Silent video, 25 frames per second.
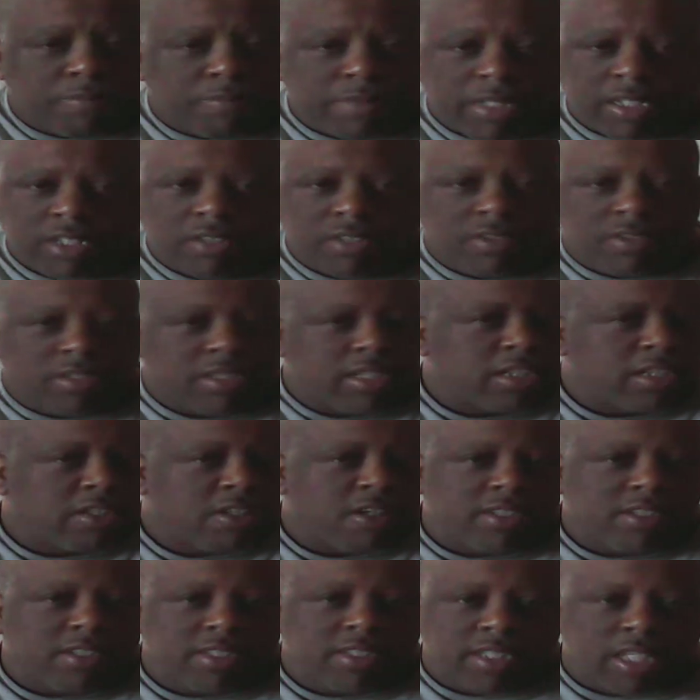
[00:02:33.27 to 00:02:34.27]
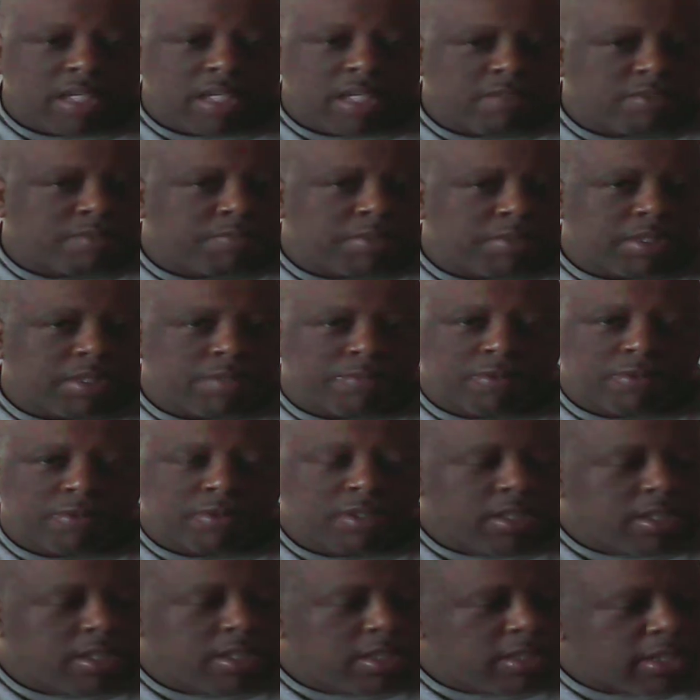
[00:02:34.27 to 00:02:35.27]
You see this all the time with people.
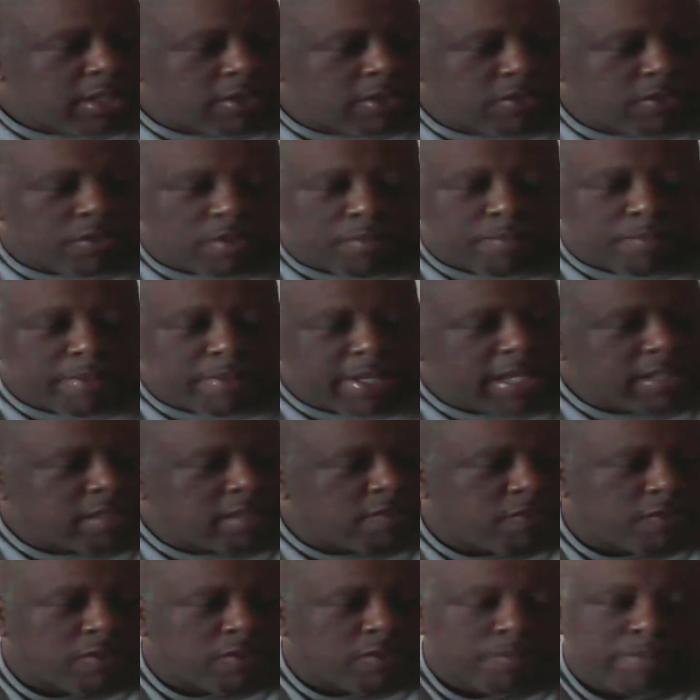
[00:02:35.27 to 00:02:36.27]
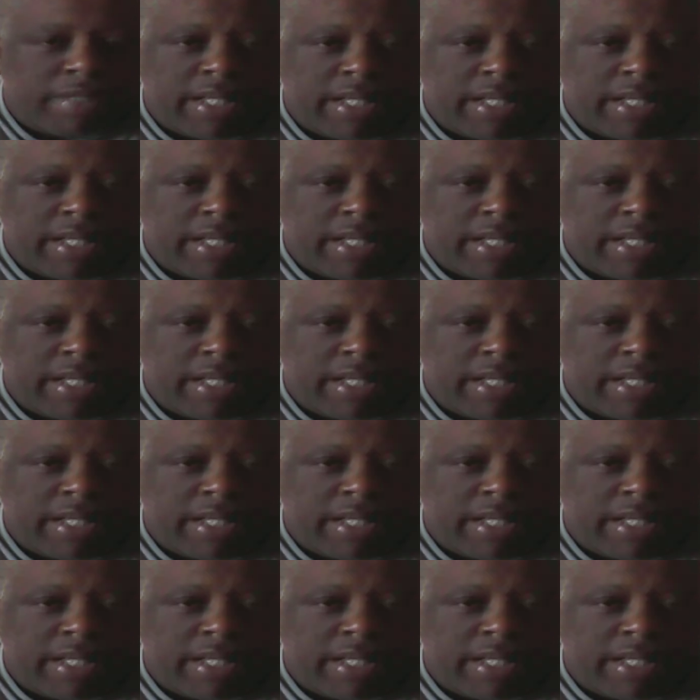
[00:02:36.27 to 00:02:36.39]
They're going back and forth,